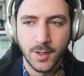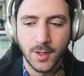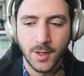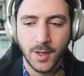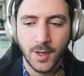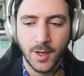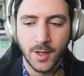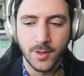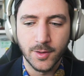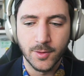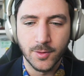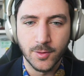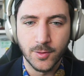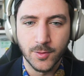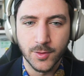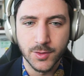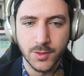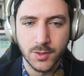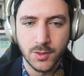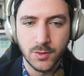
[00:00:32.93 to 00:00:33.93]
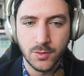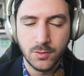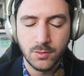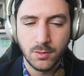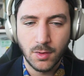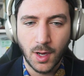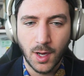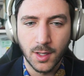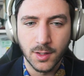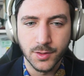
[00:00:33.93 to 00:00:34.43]
I don't know what to do.
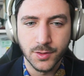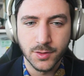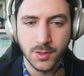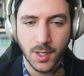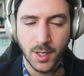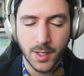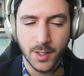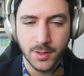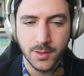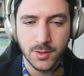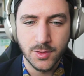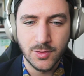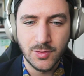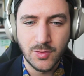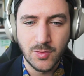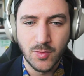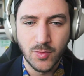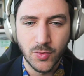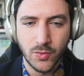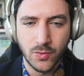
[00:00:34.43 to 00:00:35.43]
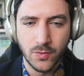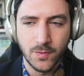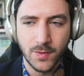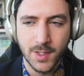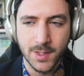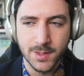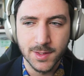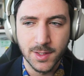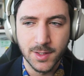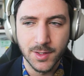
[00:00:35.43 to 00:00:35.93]
I'll try to move
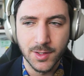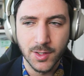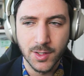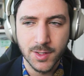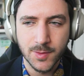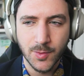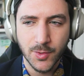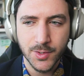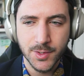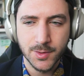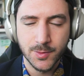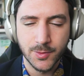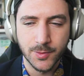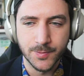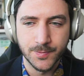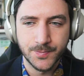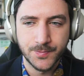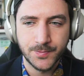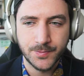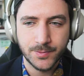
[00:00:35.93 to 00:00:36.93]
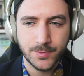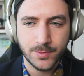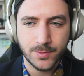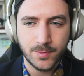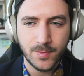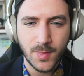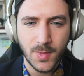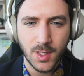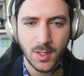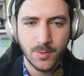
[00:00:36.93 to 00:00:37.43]
as little as possible.
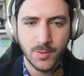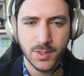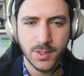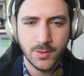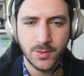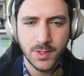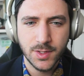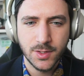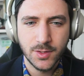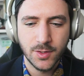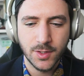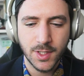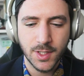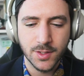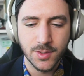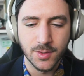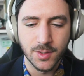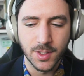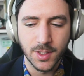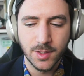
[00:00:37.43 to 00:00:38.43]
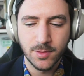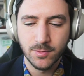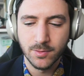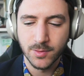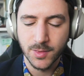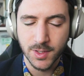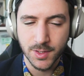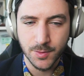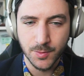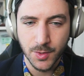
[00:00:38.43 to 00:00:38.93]
But the reason you're here today
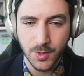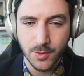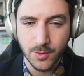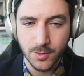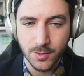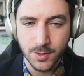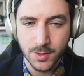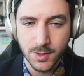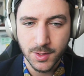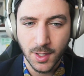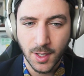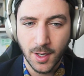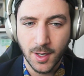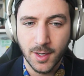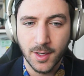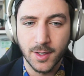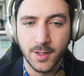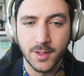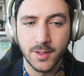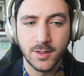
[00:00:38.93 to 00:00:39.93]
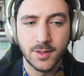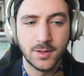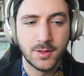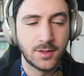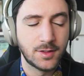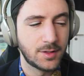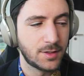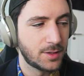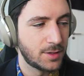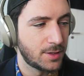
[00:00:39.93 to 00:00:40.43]
is because I
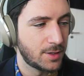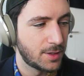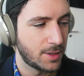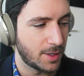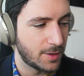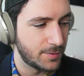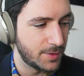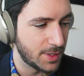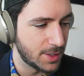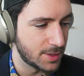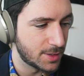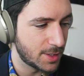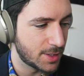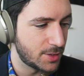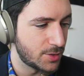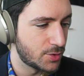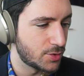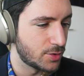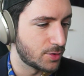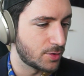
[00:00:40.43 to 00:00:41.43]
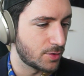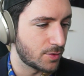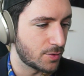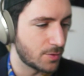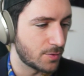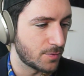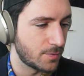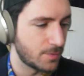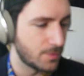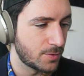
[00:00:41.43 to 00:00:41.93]
have the intention
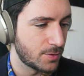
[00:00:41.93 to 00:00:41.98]
of